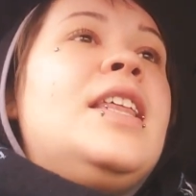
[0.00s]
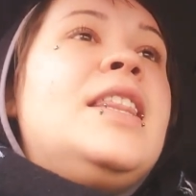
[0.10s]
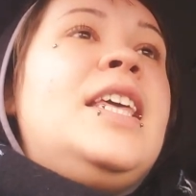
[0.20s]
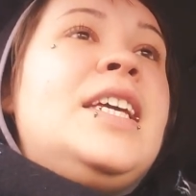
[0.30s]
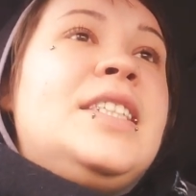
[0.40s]

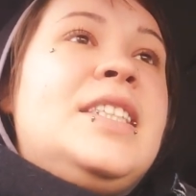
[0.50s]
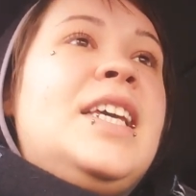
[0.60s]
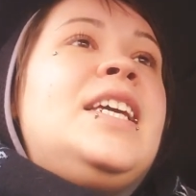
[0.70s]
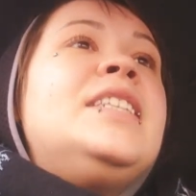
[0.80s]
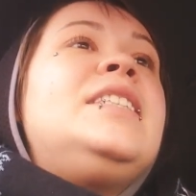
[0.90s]
these
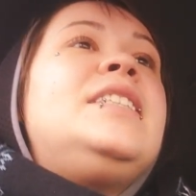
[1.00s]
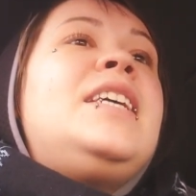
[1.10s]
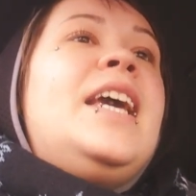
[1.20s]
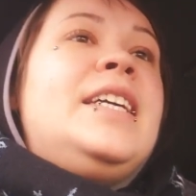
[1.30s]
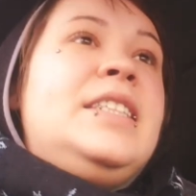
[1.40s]
things
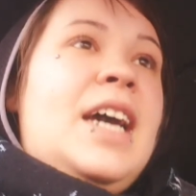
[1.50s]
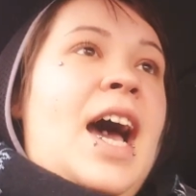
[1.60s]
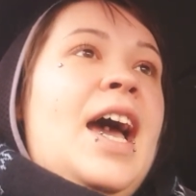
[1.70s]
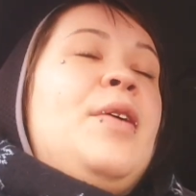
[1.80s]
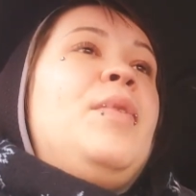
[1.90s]
take
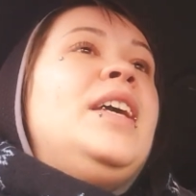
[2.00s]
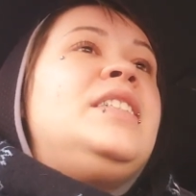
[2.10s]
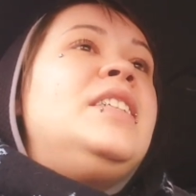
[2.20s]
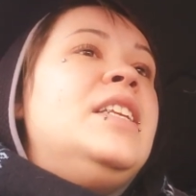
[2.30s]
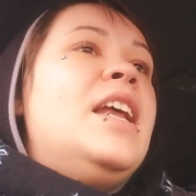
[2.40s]
time.
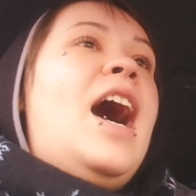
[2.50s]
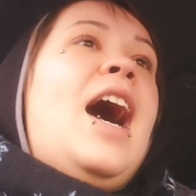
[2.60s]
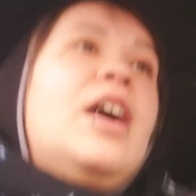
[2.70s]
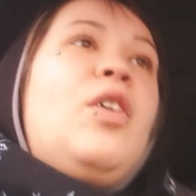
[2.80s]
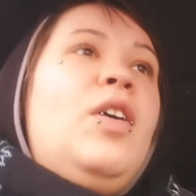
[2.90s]
It's
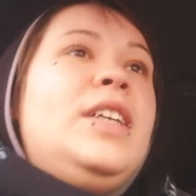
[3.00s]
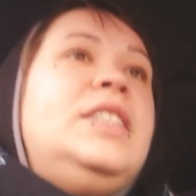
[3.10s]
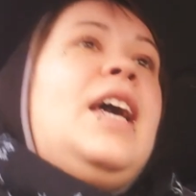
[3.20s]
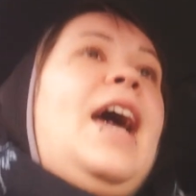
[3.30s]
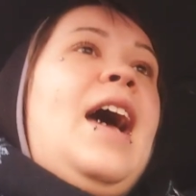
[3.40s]
not going
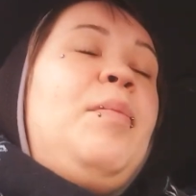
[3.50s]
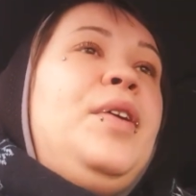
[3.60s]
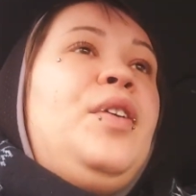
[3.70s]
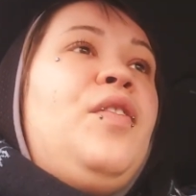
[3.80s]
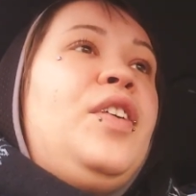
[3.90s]
to
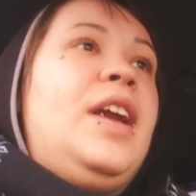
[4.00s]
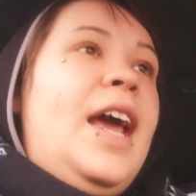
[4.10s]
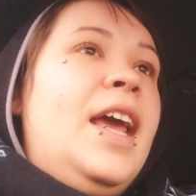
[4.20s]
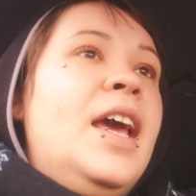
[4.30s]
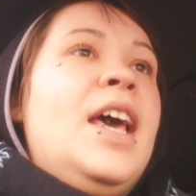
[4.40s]
happen
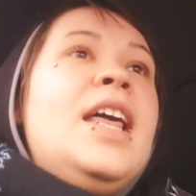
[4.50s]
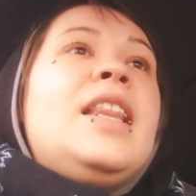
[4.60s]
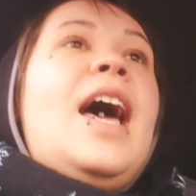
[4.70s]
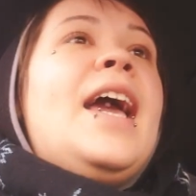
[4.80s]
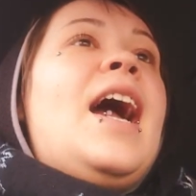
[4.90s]
overnight.
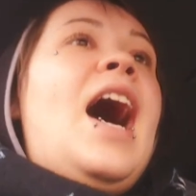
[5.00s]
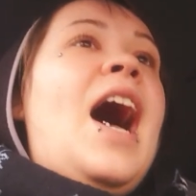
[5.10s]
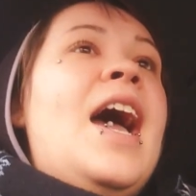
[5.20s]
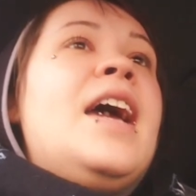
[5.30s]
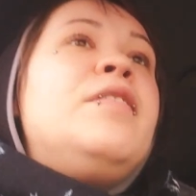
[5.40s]
Like,
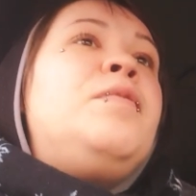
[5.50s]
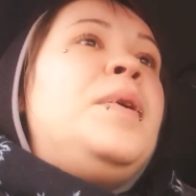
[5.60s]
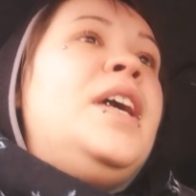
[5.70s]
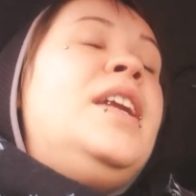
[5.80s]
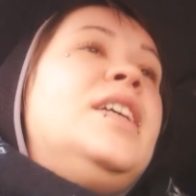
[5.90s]
I have
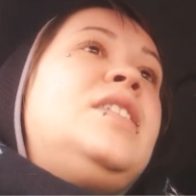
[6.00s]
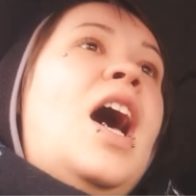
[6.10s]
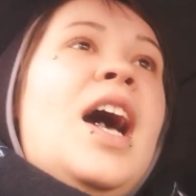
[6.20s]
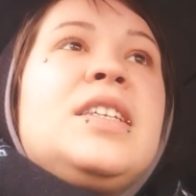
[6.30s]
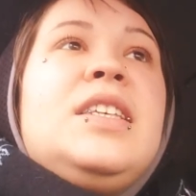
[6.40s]
been a
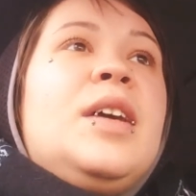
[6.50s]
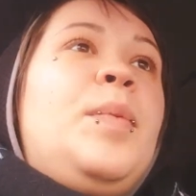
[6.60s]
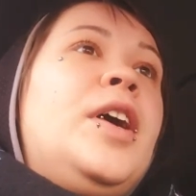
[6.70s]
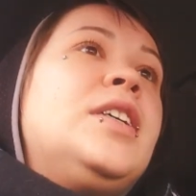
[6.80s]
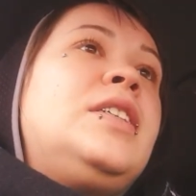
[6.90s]
toxic
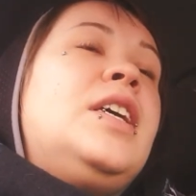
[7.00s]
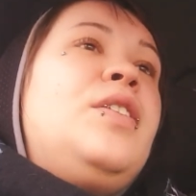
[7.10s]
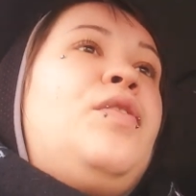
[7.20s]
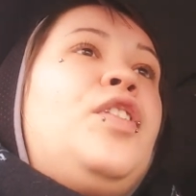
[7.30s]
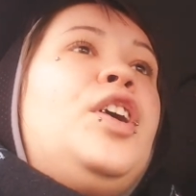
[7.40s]

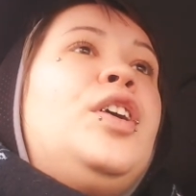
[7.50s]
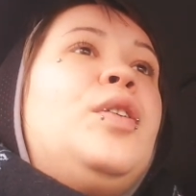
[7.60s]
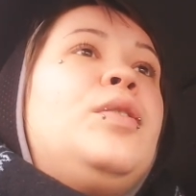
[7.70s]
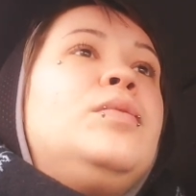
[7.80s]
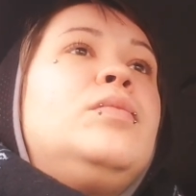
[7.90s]
person
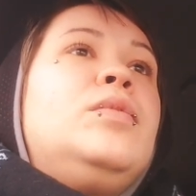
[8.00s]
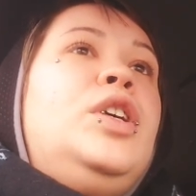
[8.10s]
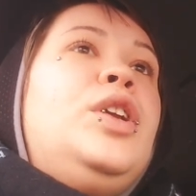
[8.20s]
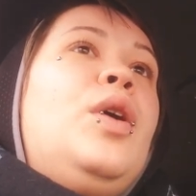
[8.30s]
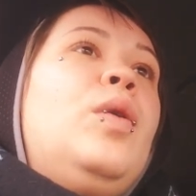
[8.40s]
for,
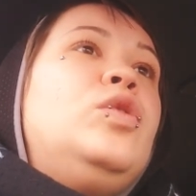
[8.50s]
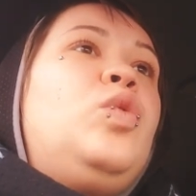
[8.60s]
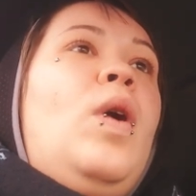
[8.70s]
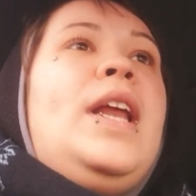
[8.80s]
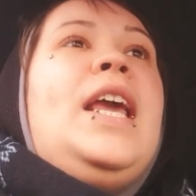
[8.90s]

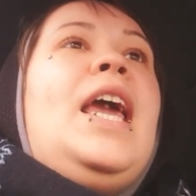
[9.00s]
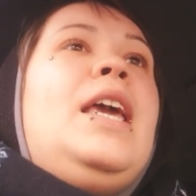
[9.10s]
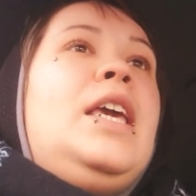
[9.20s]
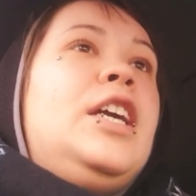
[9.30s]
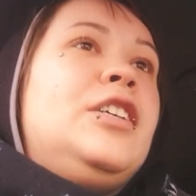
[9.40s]

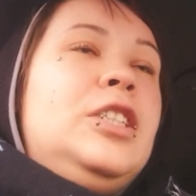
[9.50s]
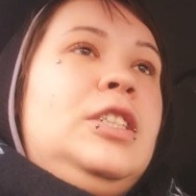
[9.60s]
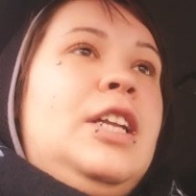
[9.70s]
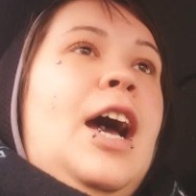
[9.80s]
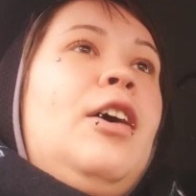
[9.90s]
28
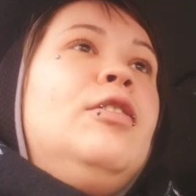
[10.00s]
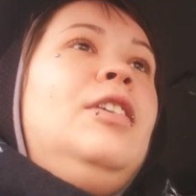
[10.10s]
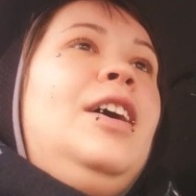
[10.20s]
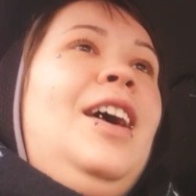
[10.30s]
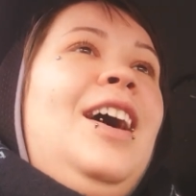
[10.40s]
years now.
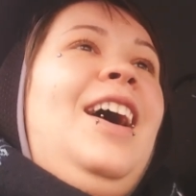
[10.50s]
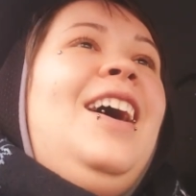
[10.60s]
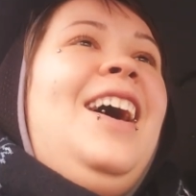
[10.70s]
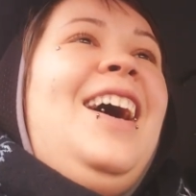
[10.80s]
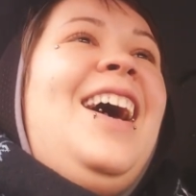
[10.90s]

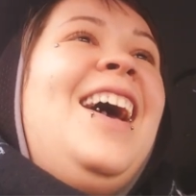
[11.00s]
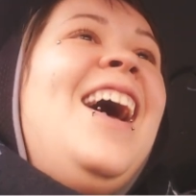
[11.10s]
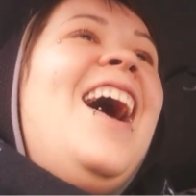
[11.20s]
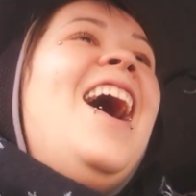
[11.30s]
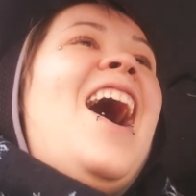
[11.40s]

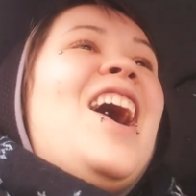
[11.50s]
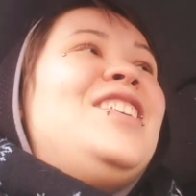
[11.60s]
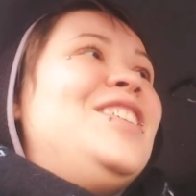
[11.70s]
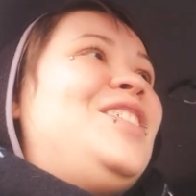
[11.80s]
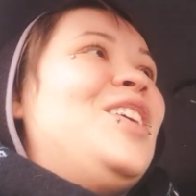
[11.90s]
I
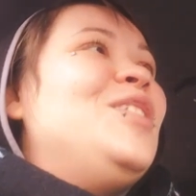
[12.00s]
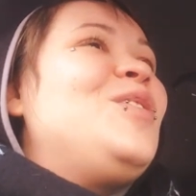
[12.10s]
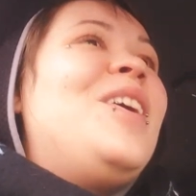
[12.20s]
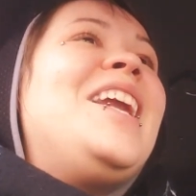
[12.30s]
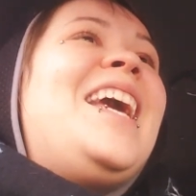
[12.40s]
just turned
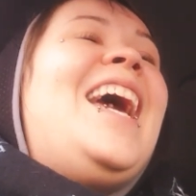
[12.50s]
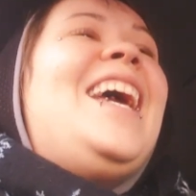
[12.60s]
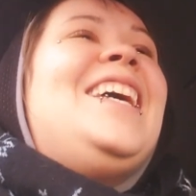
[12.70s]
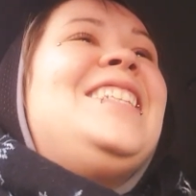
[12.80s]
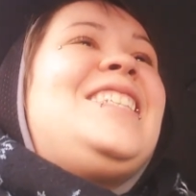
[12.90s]

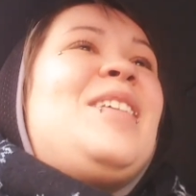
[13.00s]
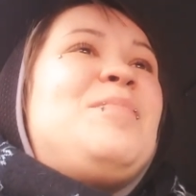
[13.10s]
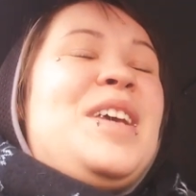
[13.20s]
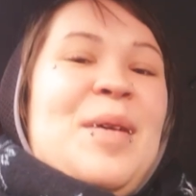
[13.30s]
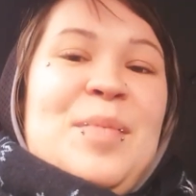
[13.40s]
28 in
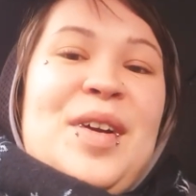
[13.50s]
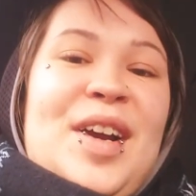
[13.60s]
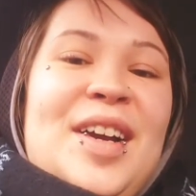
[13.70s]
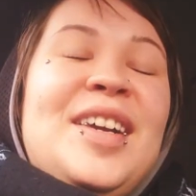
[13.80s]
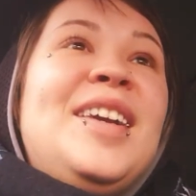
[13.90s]
September,